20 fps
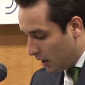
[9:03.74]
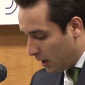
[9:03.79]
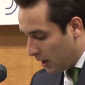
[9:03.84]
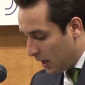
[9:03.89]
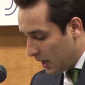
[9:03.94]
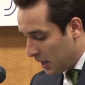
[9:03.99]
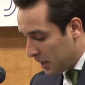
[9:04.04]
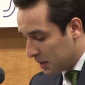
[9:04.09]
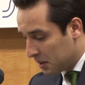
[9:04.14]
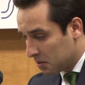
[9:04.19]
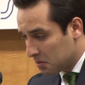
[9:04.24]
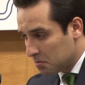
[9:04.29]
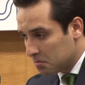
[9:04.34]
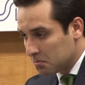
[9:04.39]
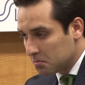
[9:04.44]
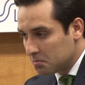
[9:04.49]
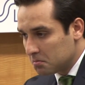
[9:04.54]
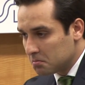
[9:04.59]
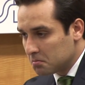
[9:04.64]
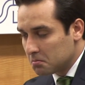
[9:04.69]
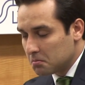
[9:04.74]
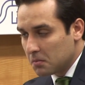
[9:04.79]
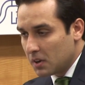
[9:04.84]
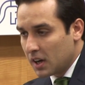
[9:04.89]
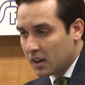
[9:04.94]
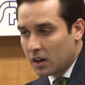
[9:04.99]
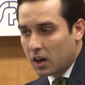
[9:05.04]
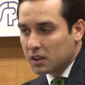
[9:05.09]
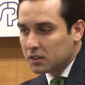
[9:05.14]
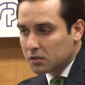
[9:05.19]
And
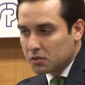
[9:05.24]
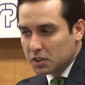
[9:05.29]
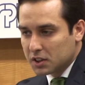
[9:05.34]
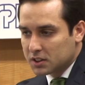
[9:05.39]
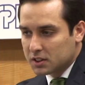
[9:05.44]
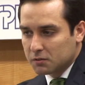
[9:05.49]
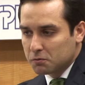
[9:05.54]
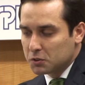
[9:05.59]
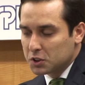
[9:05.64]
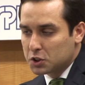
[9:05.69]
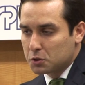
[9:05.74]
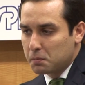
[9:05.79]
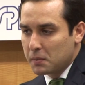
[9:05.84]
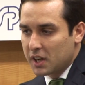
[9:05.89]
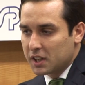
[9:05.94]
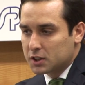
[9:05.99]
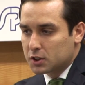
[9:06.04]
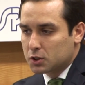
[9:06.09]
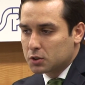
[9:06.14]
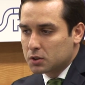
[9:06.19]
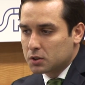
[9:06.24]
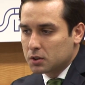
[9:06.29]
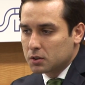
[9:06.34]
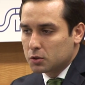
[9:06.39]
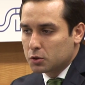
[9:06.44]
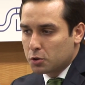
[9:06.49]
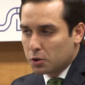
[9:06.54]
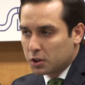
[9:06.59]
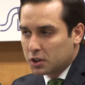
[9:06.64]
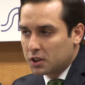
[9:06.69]
another reason which makes
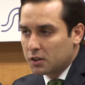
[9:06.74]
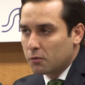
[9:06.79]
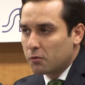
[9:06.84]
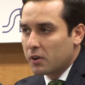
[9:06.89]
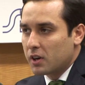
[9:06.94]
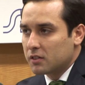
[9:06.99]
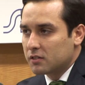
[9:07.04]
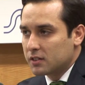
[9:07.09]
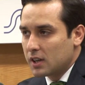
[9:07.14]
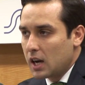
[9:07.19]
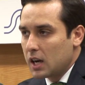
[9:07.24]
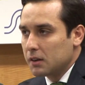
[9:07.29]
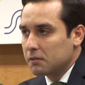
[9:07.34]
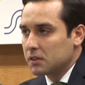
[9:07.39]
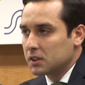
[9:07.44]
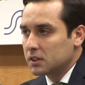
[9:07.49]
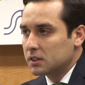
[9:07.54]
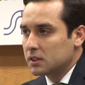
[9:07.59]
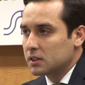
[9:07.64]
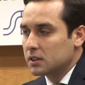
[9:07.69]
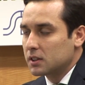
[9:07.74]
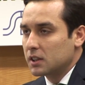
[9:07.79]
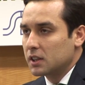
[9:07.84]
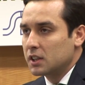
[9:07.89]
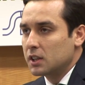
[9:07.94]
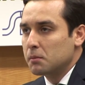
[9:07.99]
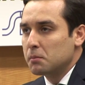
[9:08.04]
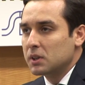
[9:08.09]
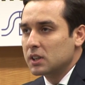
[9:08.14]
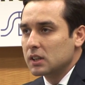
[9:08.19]
Turkey very relevant
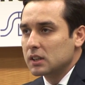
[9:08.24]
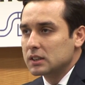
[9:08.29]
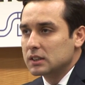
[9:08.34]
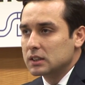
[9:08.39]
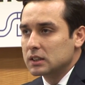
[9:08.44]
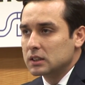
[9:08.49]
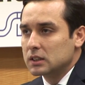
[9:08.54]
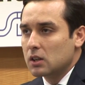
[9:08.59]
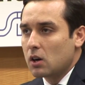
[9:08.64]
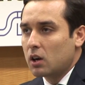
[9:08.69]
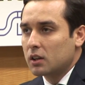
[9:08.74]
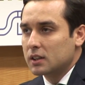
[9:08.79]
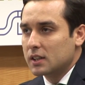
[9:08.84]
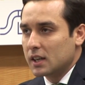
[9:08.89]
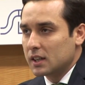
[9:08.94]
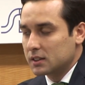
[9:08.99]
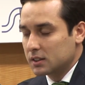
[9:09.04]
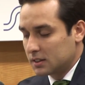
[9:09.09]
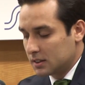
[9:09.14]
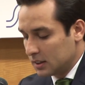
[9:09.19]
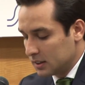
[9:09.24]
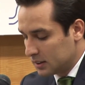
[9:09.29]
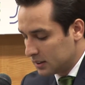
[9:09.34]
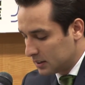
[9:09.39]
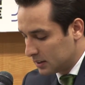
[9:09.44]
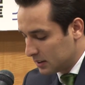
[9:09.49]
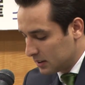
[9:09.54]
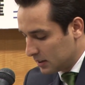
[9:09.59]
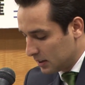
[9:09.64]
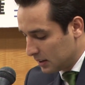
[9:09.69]
in the Middle Eastern context
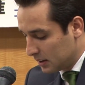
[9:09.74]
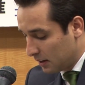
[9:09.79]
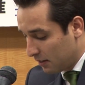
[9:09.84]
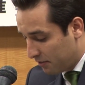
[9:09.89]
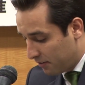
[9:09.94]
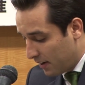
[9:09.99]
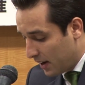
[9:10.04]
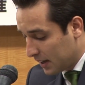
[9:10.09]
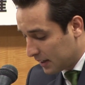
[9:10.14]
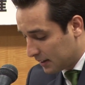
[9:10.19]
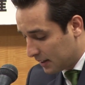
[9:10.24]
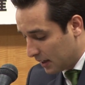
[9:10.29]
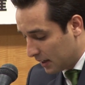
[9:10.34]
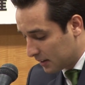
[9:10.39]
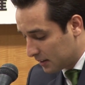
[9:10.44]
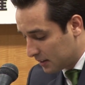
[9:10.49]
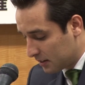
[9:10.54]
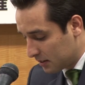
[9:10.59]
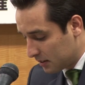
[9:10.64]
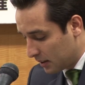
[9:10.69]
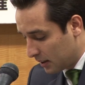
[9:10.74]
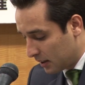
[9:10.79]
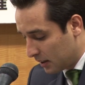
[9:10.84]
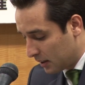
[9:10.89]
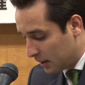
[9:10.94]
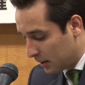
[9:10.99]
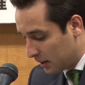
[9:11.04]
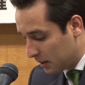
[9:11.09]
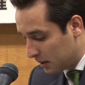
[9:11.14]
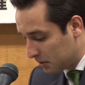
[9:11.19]
is the fact that
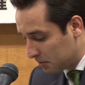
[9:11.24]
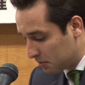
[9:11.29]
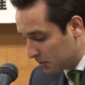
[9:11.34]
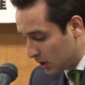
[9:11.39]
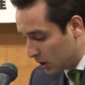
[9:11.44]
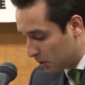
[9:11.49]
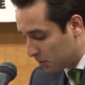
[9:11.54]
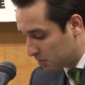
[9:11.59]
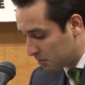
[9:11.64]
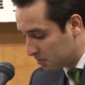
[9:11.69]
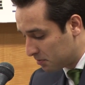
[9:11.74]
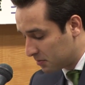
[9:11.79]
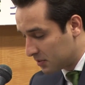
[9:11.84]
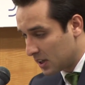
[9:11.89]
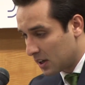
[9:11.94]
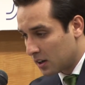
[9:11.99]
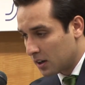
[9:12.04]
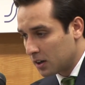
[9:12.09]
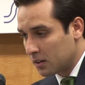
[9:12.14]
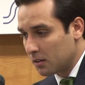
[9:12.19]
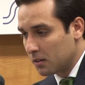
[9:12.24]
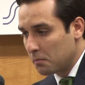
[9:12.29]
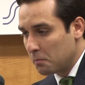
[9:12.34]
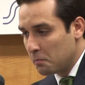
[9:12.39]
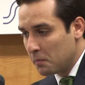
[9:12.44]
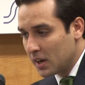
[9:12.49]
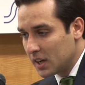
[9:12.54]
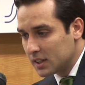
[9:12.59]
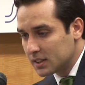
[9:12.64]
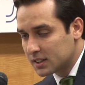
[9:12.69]
there are
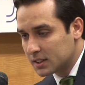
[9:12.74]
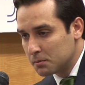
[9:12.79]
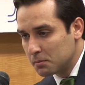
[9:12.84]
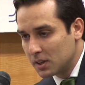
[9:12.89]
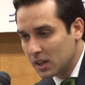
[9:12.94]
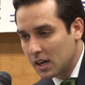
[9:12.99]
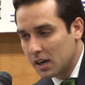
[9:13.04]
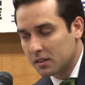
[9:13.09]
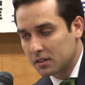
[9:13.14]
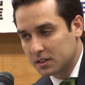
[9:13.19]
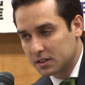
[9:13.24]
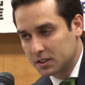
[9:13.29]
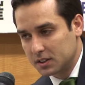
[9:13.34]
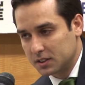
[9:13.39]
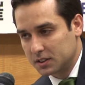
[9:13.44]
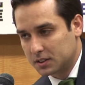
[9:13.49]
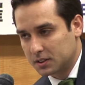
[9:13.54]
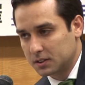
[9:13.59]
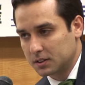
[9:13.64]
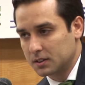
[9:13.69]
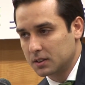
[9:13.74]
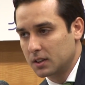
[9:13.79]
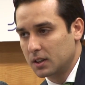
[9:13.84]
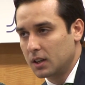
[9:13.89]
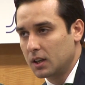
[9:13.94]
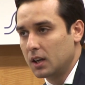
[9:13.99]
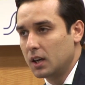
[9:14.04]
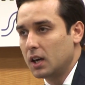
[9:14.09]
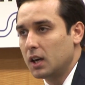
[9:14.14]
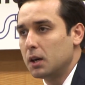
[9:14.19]
many similarities
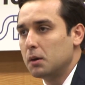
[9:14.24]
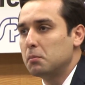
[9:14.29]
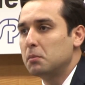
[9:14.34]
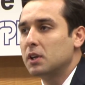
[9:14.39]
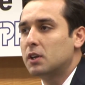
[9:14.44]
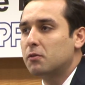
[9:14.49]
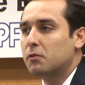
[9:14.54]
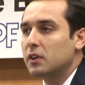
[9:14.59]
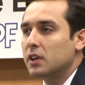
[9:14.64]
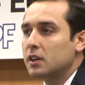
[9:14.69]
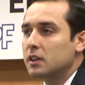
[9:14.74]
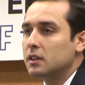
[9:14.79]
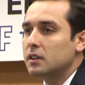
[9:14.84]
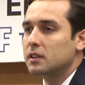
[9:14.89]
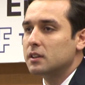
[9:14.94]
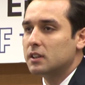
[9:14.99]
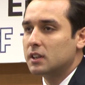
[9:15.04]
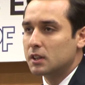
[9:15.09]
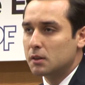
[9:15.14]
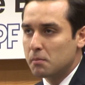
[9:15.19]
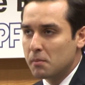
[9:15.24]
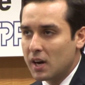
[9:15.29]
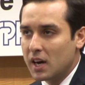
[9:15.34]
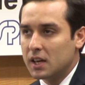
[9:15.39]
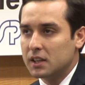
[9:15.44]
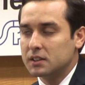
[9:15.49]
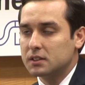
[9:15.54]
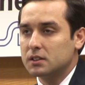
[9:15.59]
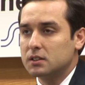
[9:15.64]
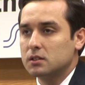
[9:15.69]
between the
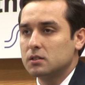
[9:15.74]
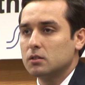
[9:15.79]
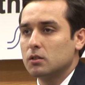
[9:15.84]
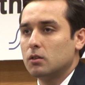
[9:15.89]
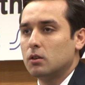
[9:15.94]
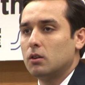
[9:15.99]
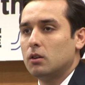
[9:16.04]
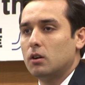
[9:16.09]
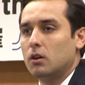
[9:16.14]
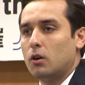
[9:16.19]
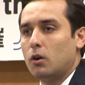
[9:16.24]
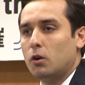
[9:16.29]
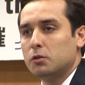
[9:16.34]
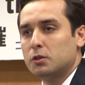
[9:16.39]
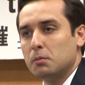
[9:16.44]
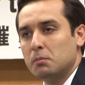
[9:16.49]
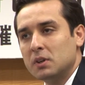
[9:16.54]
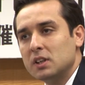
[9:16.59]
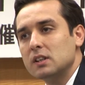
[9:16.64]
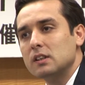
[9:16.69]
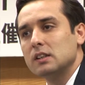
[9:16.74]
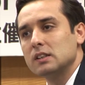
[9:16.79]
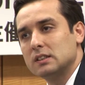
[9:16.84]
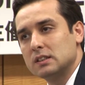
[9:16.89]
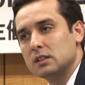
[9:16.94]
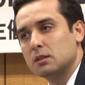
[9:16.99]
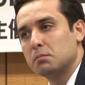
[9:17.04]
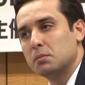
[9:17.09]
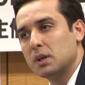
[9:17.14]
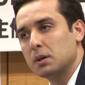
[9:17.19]
demands of the Middle
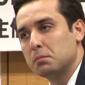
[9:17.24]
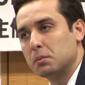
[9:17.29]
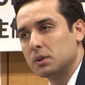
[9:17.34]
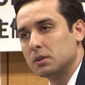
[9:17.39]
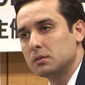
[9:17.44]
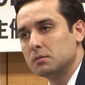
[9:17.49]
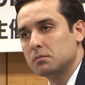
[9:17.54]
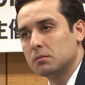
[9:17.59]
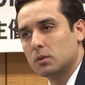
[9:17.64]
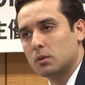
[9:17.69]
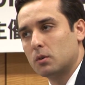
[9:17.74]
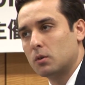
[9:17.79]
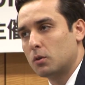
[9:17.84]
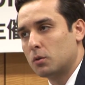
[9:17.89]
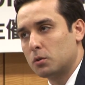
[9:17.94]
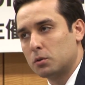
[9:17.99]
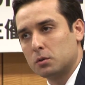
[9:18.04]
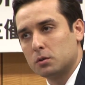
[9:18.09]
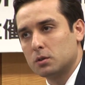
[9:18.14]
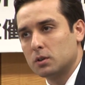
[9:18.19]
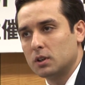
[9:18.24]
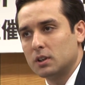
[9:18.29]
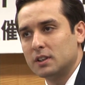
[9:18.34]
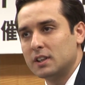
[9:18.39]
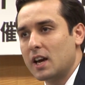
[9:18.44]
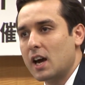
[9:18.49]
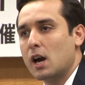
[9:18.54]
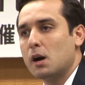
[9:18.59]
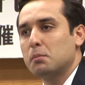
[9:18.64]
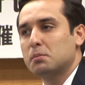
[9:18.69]
Eastern people or
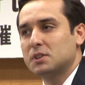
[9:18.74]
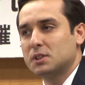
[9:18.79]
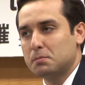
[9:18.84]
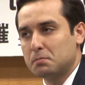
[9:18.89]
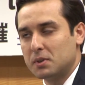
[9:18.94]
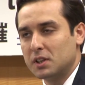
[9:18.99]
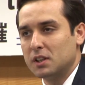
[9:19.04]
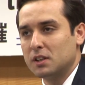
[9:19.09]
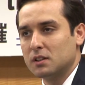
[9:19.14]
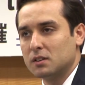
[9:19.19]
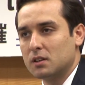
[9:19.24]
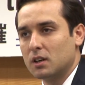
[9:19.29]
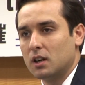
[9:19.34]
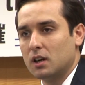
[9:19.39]
the Arab Spring